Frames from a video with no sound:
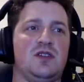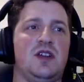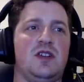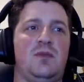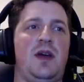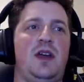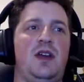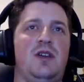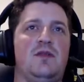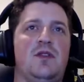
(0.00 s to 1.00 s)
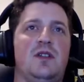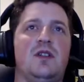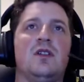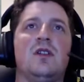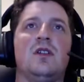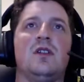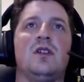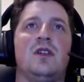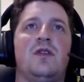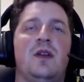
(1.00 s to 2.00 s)
it's like you're paying for
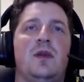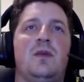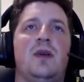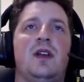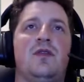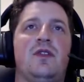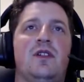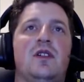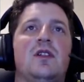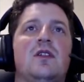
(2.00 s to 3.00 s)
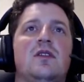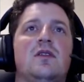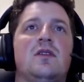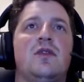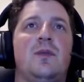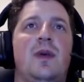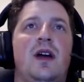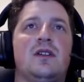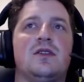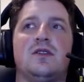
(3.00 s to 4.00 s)
a fair bit of money for
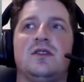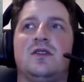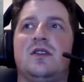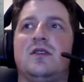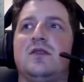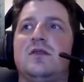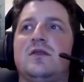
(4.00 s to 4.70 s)
parts because it's not.